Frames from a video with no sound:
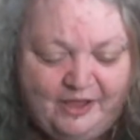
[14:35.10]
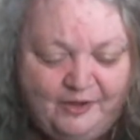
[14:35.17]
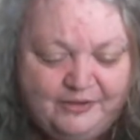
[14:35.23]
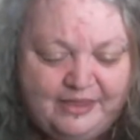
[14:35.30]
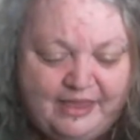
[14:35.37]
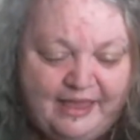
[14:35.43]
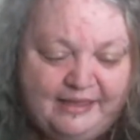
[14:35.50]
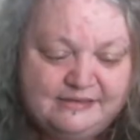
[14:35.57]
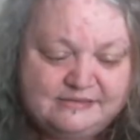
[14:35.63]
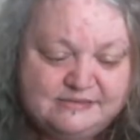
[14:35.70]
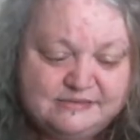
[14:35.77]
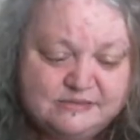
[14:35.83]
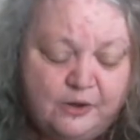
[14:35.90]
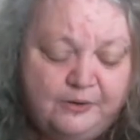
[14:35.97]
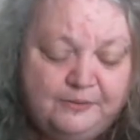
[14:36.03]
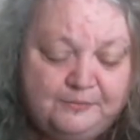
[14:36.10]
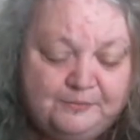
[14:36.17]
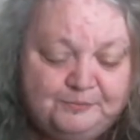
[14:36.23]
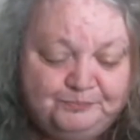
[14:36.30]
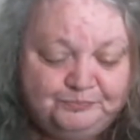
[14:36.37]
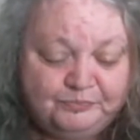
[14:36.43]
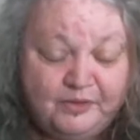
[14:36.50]
Okay, so
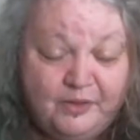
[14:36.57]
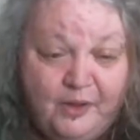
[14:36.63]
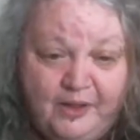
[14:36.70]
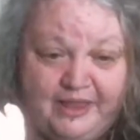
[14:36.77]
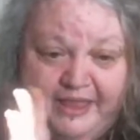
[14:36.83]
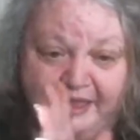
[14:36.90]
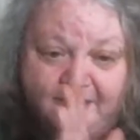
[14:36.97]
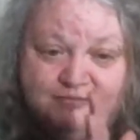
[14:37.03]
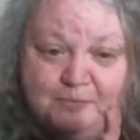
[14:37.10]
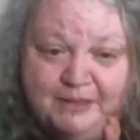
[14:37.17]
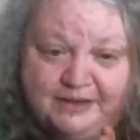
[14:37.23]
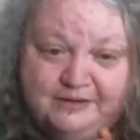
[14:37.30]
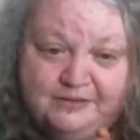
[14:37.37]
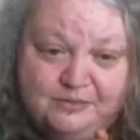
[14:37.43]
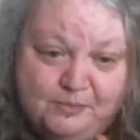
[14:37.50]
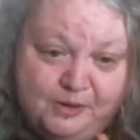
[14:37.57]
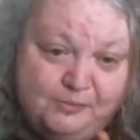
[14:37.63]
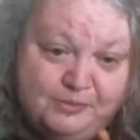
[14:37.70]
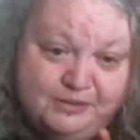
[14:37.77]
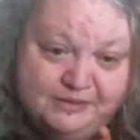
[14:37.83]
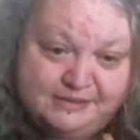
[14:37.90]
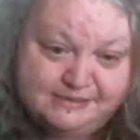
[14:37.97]
I have a bed at the
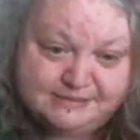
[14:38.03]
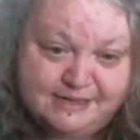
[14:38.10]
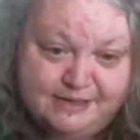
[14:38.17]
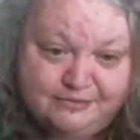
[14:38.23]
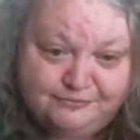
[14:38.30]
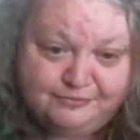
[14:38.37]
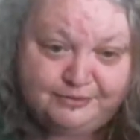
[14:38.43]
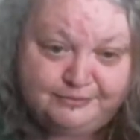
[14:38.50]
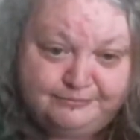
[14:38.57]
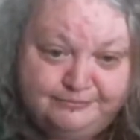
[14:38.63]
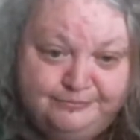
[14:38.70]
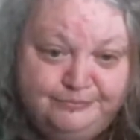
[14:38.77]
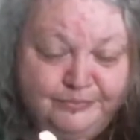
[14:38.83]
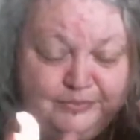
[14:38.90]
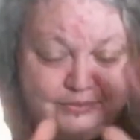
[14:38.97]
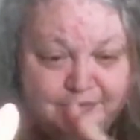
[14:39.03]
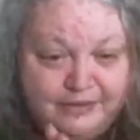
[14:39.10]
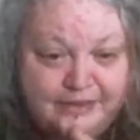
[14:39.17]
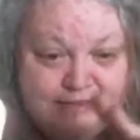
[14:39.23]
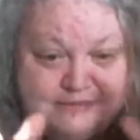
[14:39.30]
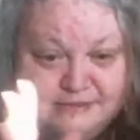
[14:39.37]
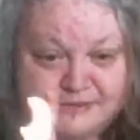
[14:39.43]
moment that is out the front.
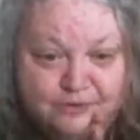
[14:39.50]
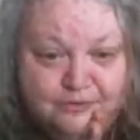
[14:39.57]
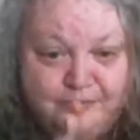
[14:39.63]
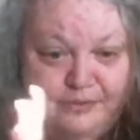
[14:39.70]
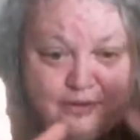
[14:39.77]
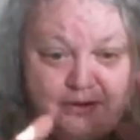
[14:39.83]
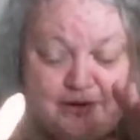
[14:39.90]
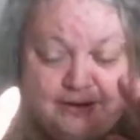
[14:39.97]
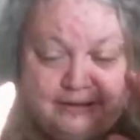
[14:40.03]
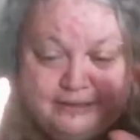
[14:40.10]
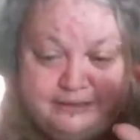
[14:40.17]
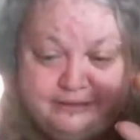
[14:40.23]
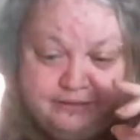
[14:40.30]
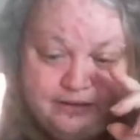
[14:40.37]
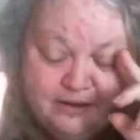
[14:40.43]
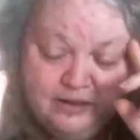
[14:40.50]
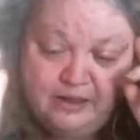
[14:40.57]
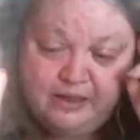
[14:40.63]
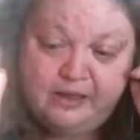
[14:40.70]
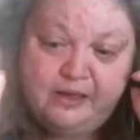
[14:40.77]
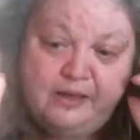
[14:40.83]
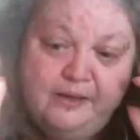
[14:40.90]
Okay, so
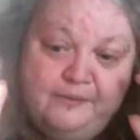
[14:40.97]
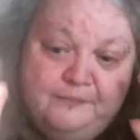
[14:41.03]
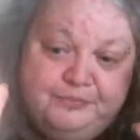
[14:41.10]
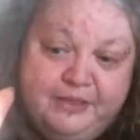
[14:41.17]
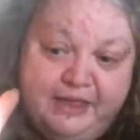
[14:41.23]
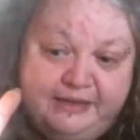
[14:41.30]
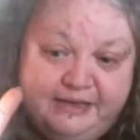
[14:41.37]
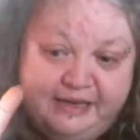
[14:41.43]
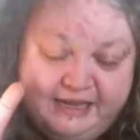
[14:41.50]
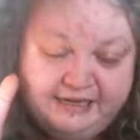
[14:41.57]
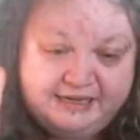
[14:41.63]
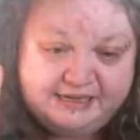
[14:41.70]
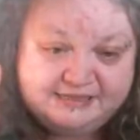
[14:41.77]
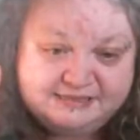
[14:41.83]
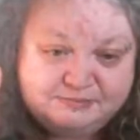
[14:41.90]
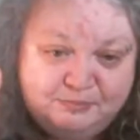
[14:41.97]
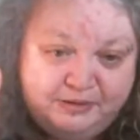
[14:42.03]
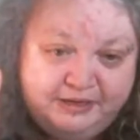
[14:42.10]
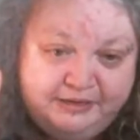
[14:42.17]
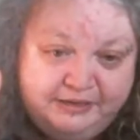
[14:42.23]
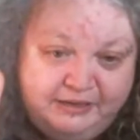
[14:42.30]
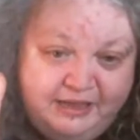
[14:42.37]
at the
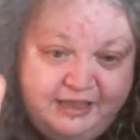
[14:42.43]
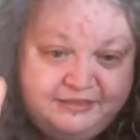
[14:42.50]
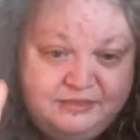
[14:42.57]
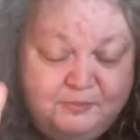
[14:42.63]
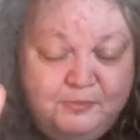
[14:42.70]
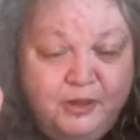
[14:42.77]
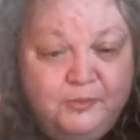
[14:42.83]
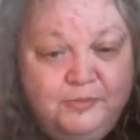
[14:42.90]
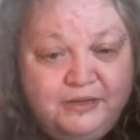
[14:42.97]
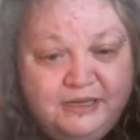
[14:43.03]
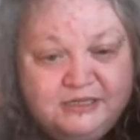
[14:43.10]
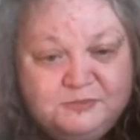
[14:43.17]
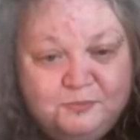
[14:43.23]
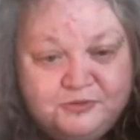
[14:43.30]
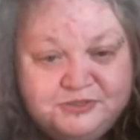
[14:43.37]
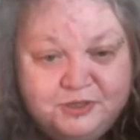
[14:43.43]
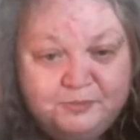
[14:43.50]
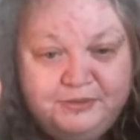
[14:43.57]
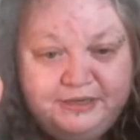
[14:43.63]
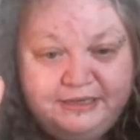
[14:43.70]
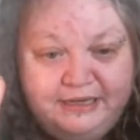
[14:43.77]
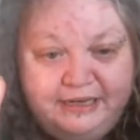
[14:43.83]
moment is
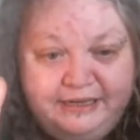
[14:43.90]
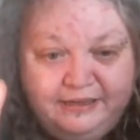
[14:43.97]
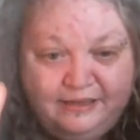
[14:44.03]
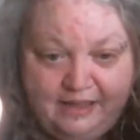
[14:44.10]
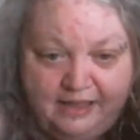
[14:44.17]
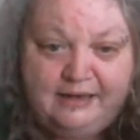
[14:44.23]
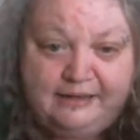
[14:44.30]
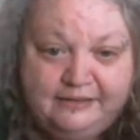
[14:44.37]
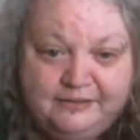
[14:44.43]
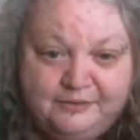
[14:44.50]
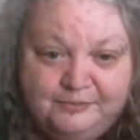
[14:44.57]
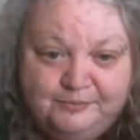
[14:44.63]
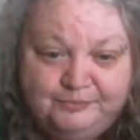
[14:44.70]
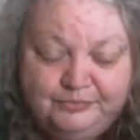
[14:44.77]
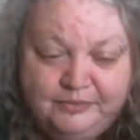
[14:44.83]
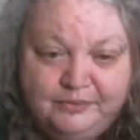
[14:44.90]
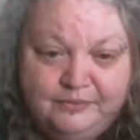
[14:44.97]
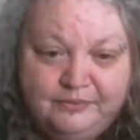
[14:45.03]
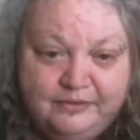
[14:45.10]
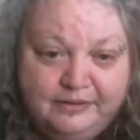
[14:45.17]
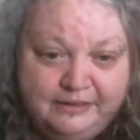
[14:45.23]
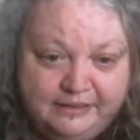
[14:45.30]
predominantly garlic.
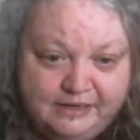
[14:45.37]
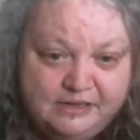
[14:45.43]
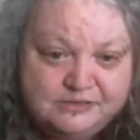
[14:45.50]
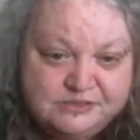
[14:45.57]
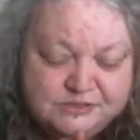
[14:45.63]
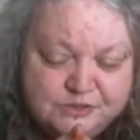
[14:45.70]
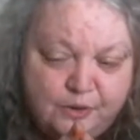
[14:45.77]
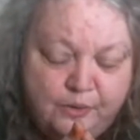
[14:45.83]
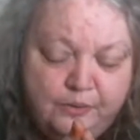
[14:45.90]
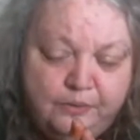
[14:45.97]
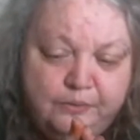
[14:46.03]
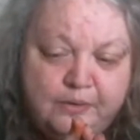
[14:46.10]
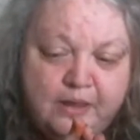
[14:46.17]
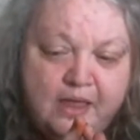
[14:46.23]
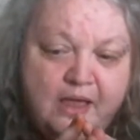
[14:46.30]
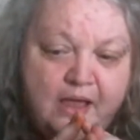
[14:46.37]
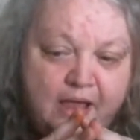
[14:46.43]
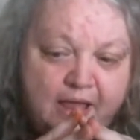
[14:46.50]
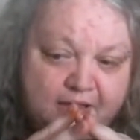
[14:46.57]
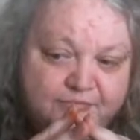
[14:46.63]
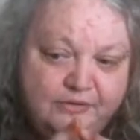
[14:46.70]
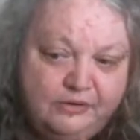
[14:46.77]
All right, so
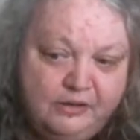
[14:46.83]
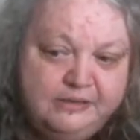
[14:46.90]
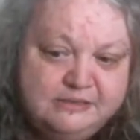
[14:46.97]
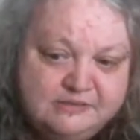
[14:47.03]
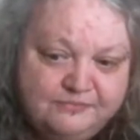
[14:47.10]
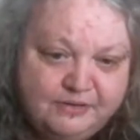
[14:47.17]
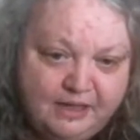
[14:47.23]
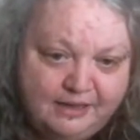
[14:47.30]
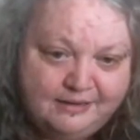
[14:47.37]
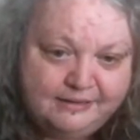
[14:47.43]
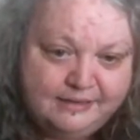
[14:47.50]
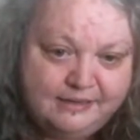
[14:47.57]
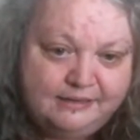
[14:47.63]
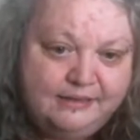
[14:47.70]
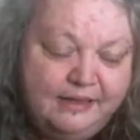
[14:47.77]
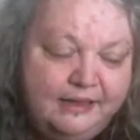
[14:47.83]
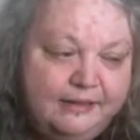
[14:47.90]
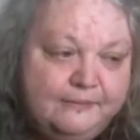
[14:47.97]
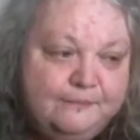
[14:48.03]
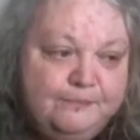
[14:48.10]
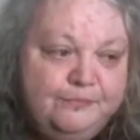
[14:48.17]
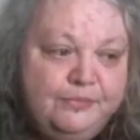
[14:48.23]
I have lines of garlic in
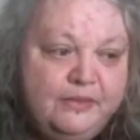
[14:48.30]
there.